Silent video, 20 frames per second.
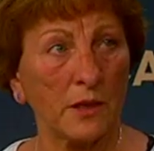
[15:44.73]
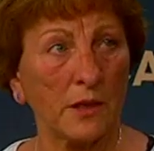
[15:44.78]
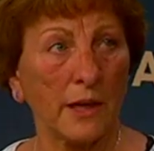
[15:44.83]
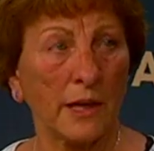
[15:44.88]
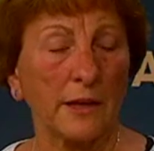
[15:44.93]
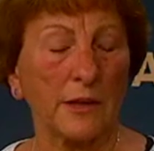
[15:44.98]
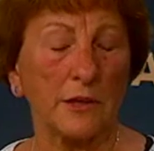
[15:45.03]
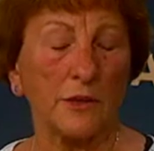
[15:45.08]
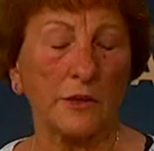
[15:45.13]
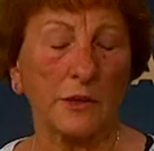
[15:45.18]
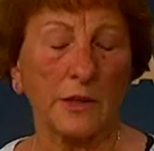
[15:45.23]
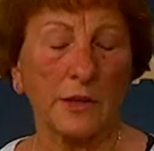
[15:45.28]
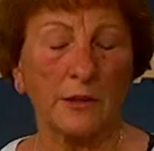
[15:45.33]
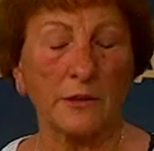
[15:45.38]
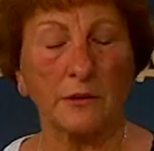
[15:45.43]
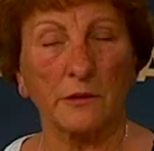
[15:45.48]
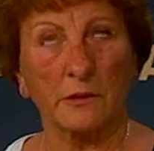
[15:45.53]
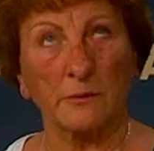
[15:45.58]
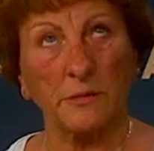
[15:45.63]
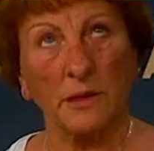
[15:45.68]
kind of try
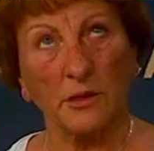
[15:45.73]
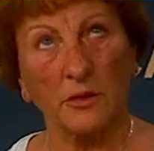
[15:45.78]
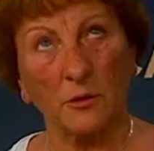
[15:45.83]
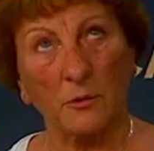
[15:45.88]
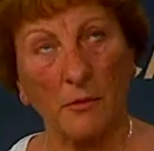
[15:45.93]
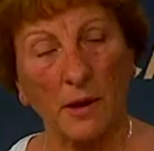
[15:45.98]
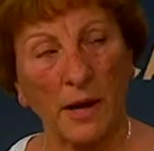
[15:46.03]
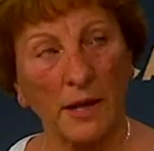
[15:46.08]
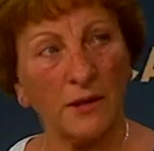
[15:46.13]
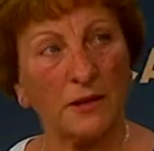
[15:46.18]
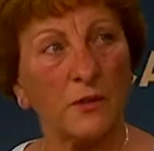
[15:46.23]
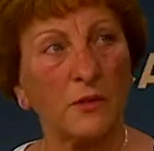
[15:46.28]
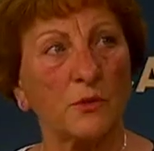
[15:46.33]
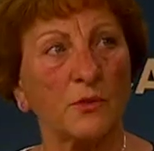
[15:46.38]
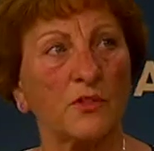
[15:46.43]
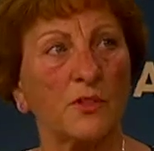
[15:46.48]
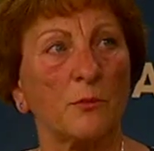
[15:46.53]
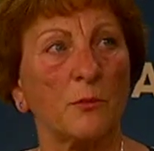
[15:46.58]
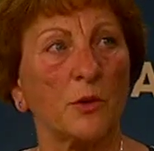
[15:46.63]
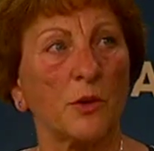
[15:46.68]
to make your mind go
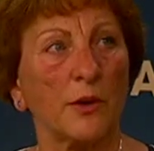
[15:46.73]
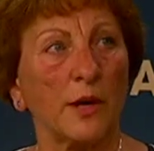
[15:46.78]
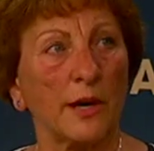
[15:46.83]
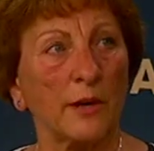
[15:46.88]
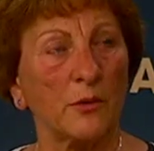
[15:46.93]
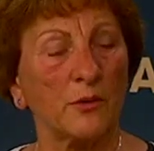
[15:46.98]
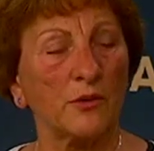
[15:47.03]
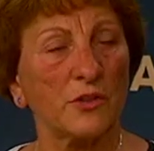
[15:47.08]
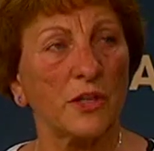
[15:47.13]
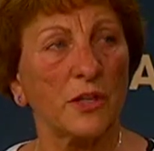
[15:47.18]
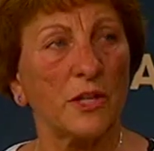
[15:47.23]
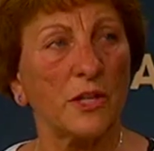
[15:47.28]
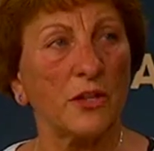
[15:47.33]
somewhere else